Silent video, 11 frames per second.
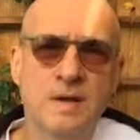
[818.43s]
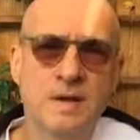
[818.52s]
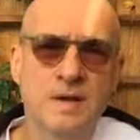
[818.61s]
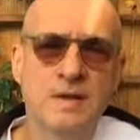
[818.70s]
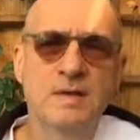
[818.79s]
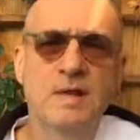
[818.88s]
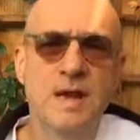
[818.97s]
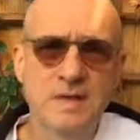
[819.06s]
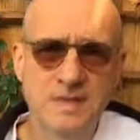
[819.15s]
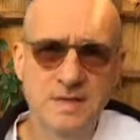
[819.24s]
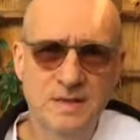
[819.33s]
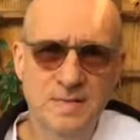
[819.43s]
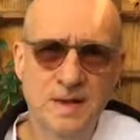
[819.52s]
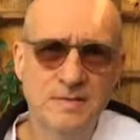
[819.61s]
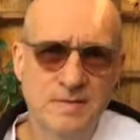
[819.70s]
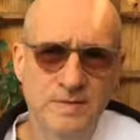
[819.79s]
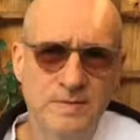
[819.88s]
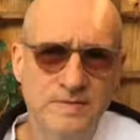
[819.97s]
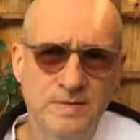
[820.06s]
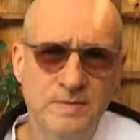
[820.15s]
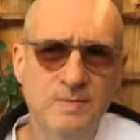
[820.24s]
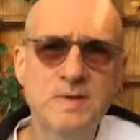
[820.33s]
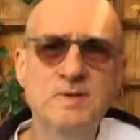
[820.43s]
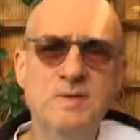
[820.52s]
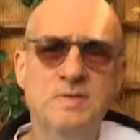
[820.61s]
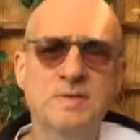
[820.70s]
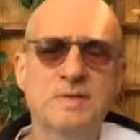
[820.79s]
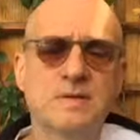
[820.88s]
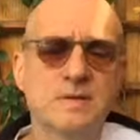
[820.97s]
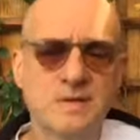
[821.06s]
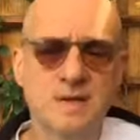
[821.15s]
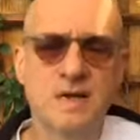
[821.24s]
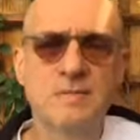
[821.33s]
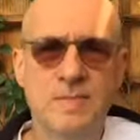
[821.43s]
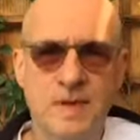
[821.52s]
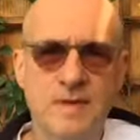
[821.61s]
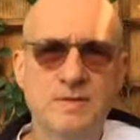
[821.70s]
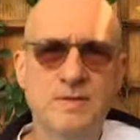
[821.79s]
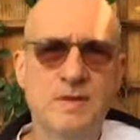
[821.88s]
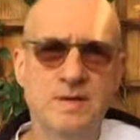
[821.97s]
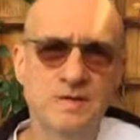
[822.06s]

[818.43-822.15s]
colossal amount of resources, time, energy,